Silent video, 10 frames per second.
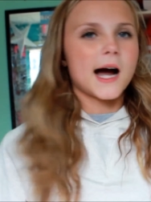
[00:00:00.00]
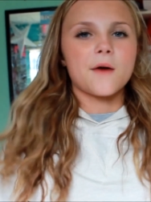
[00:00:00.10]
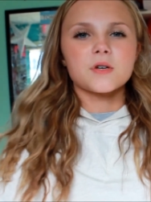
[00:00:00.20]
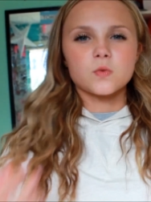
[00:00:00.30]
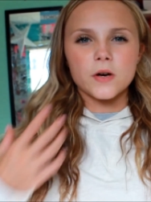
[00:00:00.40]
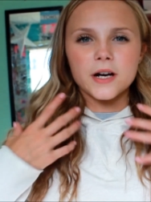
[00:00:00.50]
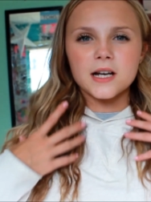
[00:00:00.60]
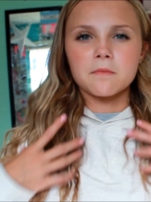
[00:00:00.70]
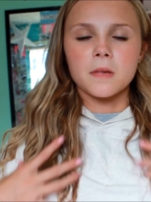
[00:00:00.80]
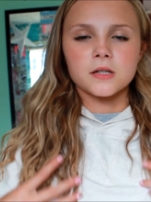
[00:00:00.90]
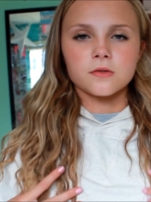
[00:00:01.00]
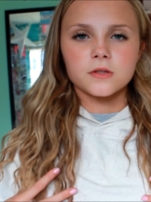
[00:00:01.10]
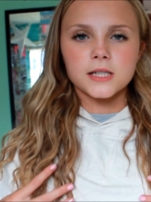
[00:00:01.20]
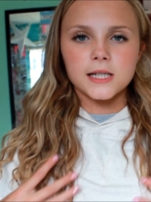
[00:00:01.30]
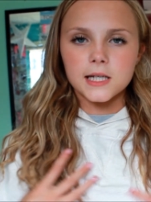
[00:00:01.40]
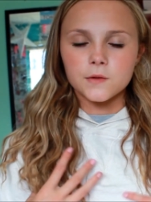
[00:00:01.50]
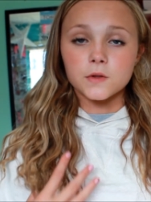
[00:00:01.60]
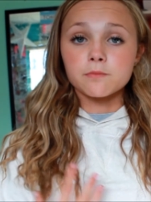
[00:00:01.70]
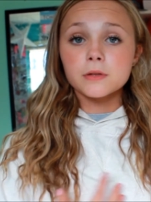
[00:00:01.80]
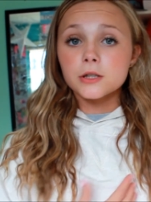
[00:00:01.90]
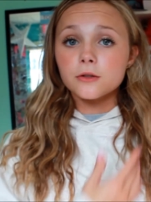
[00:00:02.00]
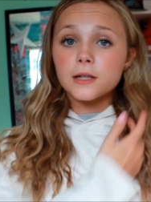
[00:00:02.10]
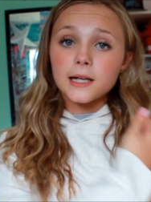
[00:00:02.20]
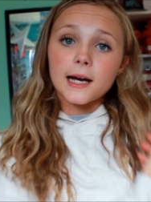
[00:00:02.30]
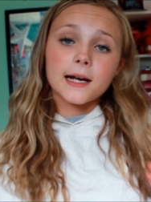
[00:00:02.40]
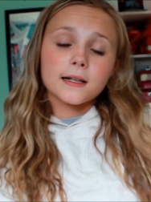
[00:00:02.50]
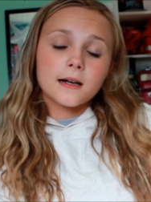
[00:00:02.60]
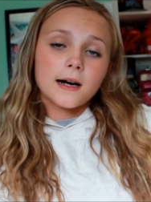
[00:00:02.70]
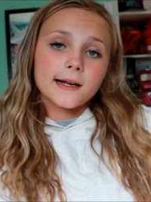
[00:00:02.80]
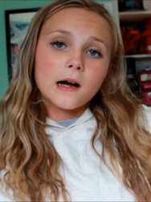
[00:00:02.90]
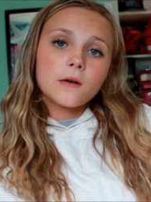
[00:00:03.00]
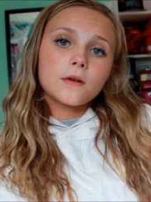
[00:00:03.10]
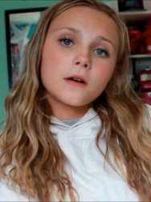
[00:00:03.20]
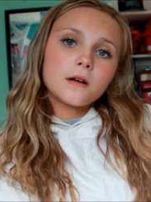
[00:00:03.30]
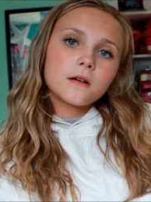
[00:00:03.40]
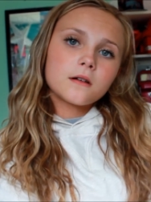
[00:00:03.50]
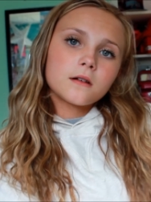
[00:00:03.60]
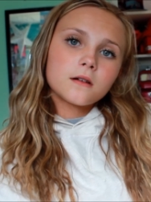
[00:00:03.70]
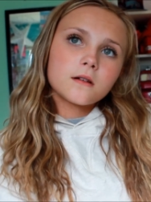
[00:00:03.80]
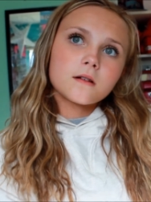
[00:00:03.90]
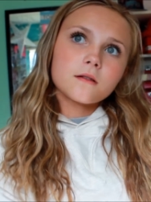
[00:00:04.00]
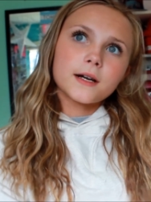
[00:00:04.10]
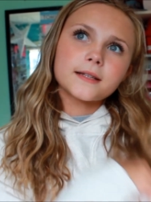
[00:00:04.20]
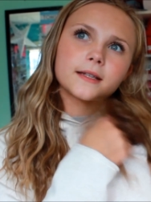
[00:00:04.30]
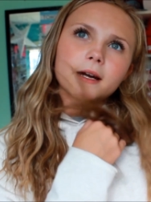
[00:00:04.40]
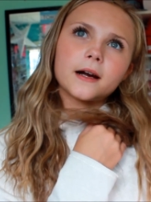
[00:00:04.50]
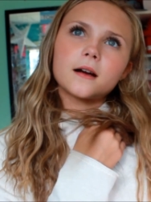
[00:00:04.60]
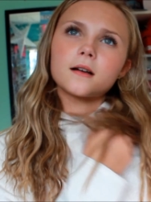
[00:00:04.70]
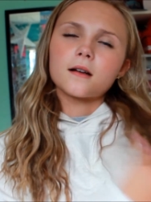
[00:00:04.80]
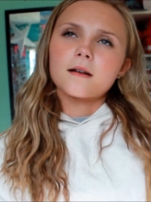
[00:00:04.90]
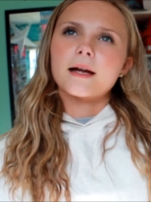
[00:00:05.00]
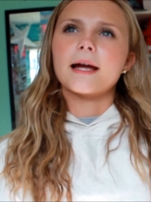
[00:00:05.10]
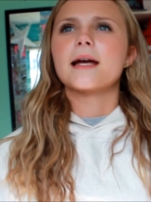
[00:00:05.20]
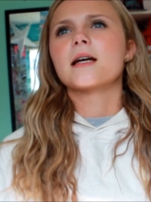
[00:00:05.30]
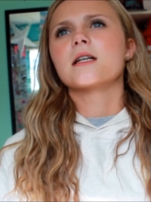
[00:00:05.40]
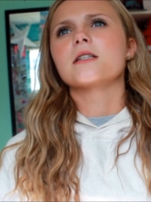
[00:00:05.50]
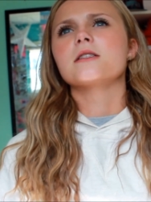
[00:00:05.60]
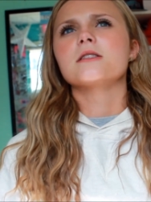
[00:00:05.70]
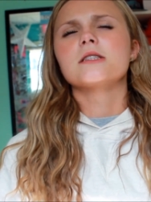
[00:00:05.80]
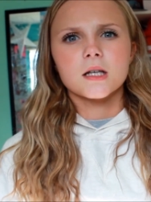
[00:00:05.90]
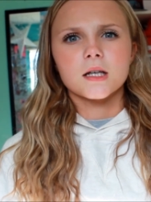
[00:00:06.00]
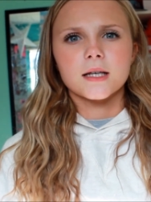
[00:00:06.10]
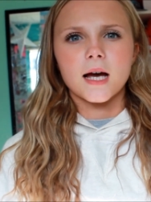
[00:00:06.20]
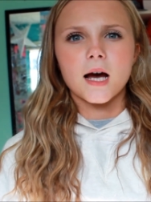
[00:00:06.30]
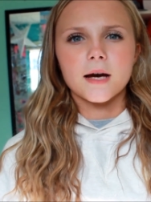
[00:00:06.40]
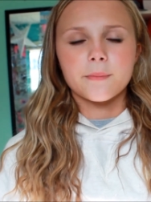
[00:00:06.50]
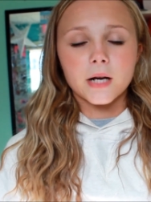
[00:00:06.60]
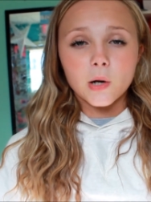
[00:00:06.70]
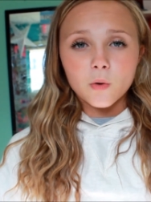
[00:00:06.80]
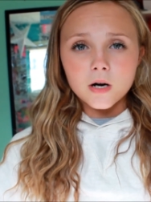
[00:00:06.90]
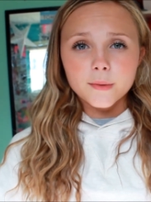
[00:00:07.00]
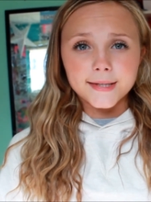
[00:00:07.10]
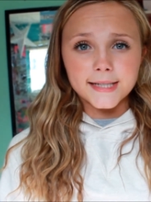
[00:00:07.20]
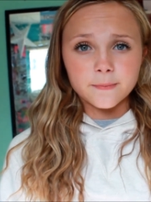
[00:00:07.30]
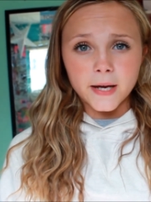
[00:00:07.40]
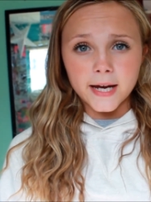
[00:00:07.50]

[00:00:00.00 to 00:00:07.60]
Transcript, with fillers: I was wearing a muscle tee and it was blue and it had a cutout right there. And but I wore it with these